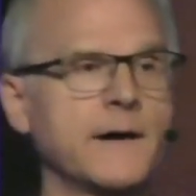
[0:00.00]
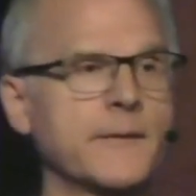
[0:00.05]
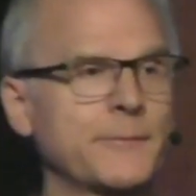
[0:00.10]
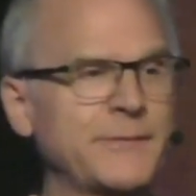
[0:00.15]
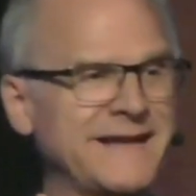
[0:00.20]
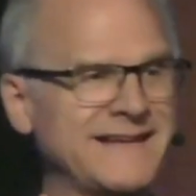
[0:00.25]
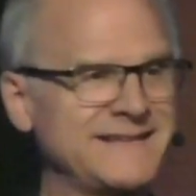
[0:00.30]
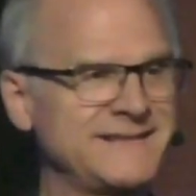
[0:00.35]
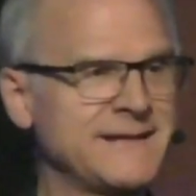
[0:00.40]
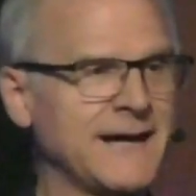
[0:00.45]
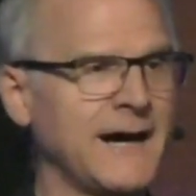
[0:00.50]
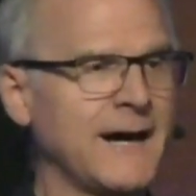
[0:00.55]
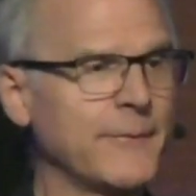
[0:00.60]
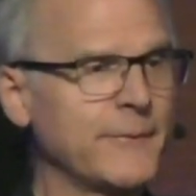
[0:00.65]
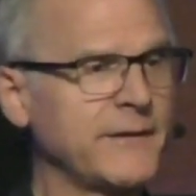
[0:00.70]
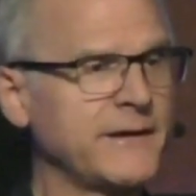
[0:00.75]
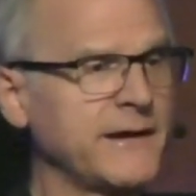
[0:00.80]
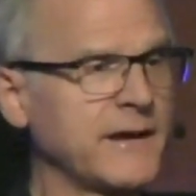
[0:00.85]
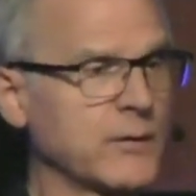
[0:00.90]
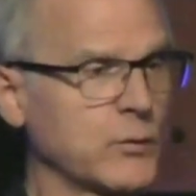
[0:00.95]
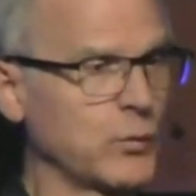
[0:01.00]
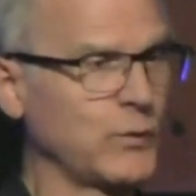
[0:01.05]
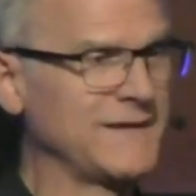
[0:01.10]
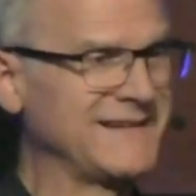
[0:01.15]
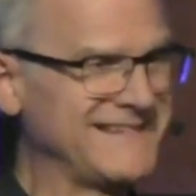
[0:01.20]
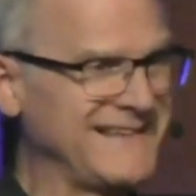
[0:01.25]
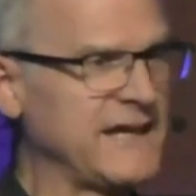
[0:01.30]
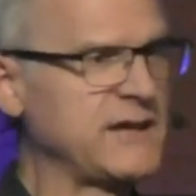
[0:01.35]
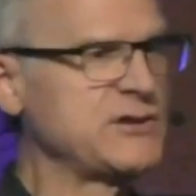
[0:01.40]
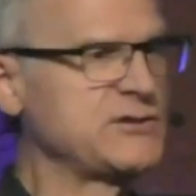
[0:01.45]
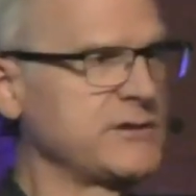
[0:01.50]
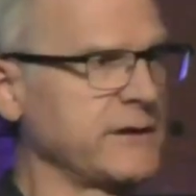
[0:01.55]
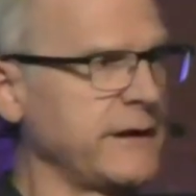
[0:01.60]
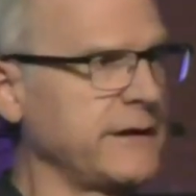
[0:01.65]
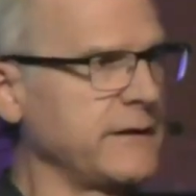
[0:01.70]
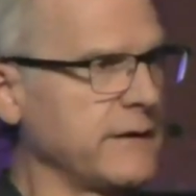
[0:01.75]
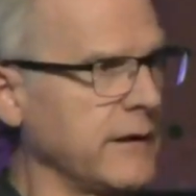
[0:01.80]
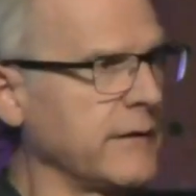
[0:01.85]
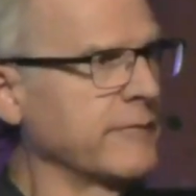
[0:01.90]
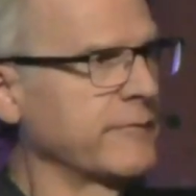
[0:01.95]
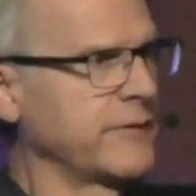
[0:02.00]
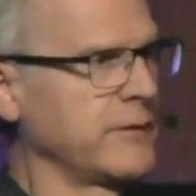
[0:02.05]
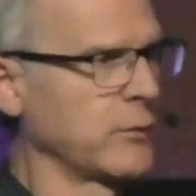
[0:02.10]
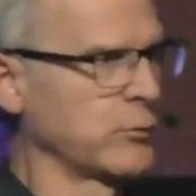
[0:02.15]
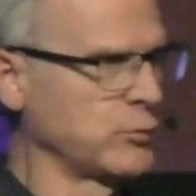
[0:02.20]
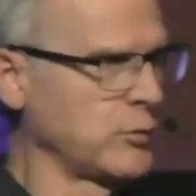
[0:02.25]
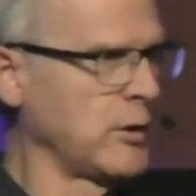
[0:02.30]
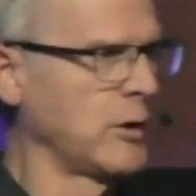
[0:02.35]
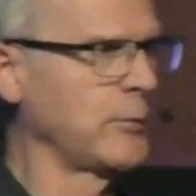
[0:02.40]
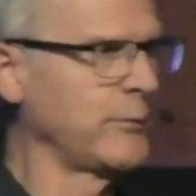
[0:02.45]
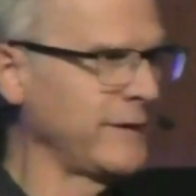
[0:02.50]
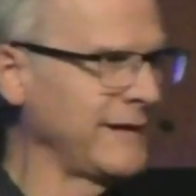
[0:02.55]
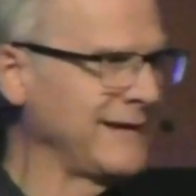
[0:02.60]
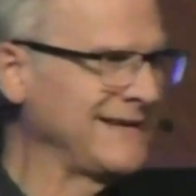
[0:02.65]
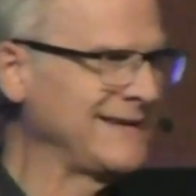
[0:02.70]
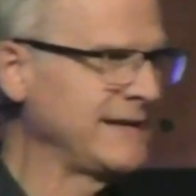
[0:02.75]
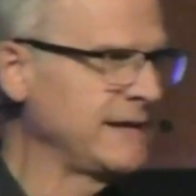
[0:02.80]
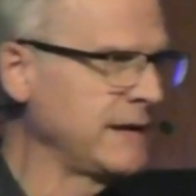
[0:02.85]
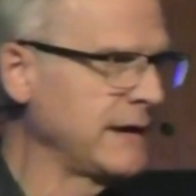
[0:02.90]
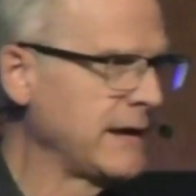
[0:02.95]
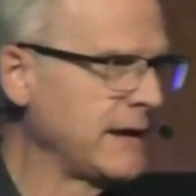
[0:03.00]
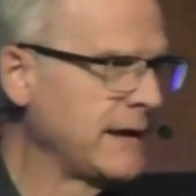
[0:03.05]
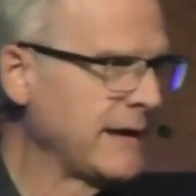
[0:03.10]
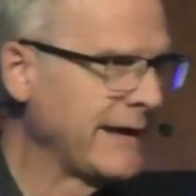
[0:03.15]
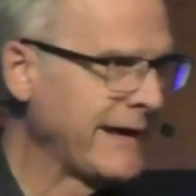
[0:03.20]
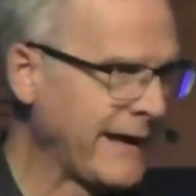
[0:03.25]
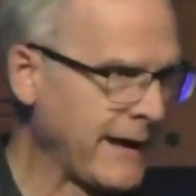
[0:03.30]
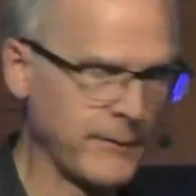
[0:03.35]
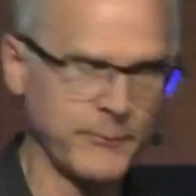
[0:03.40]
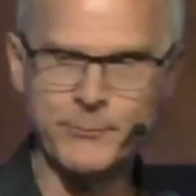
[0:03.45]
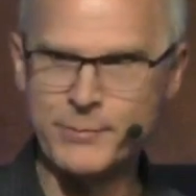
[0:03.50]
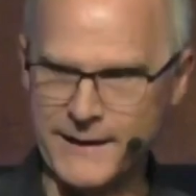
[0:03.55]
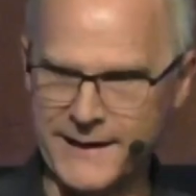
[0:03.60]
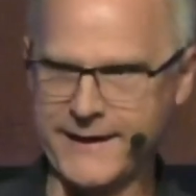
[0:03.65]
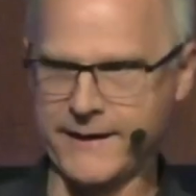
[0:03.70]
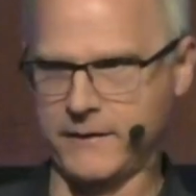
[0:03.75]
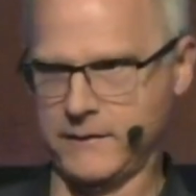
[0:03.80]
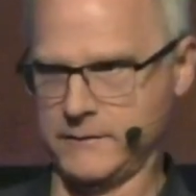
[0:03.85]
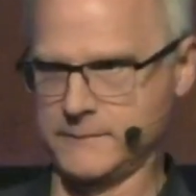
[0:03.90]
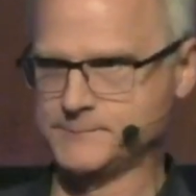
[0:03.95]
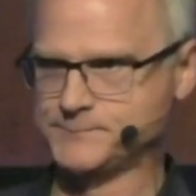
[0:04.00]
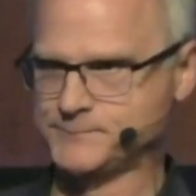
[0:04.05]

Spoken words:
predominant religion of the Roman Empire.